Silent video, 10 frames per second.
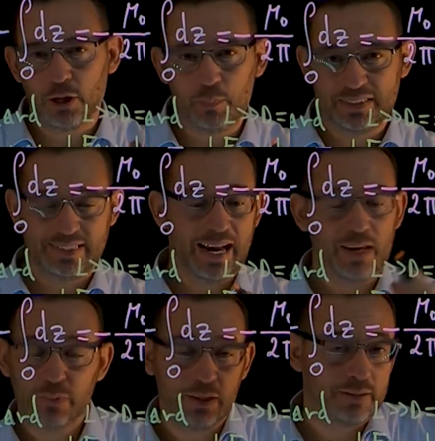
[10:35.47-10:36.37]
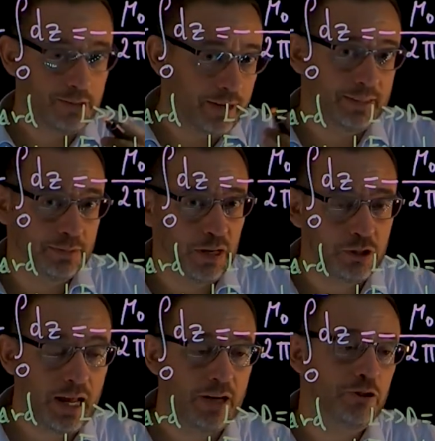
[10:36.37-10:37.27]
not prescribed, as long as it's much
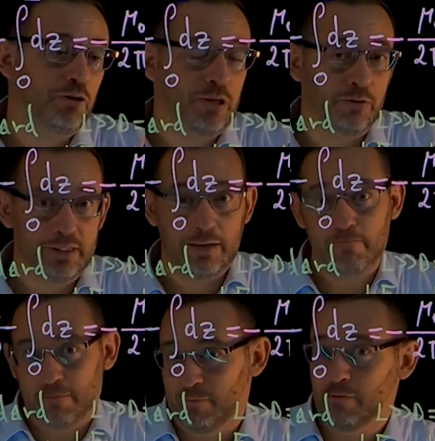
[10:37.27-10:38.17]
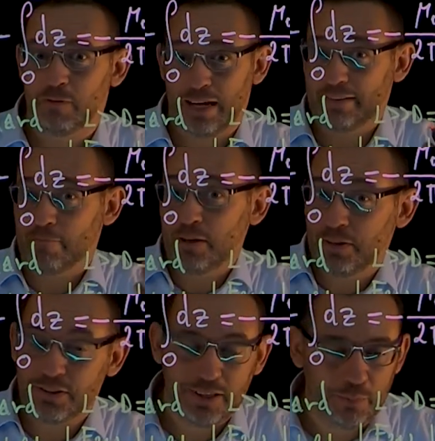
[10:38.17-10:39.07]
larger. Usually I would say 100
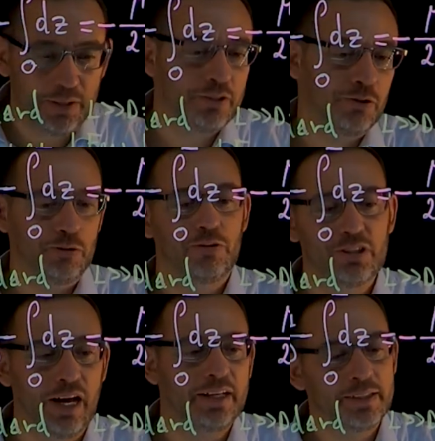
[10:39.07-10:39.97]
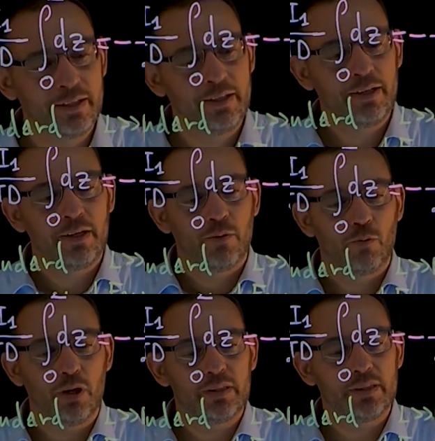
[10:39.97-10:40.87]
meters, 10 meters, you need to decide
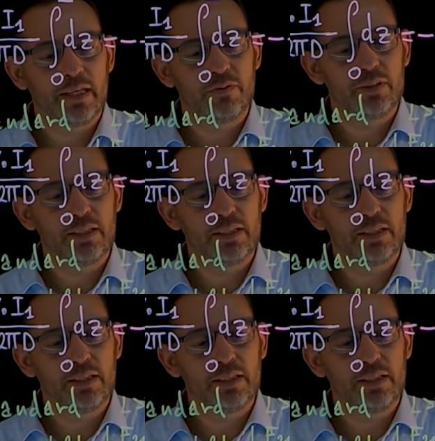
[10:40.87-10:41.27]
what gives